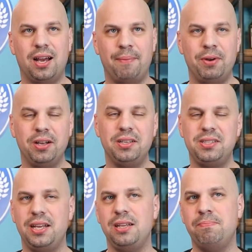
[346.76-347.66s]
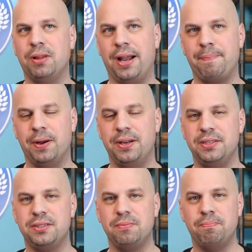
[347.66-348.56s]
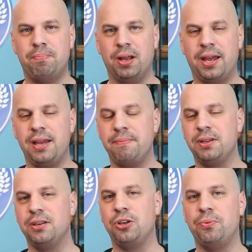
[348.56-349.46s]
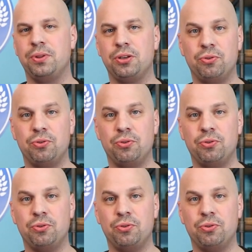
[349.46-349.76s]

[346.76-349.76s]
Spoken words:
I'm not going to say any blackberries, but I am going to go with